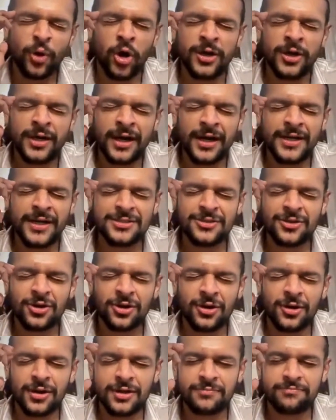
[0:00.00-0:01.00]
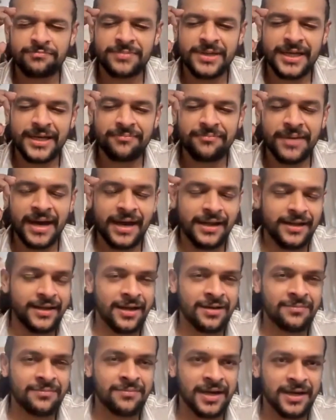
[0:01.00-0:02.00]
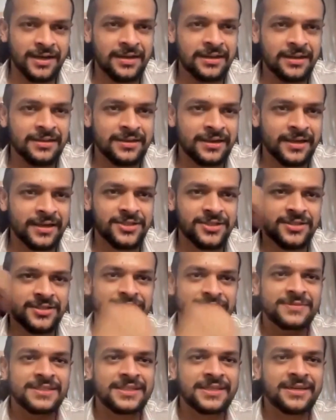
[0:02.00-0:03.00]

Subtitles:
podcast called Be a Man Yaar by Nikhil Taneja.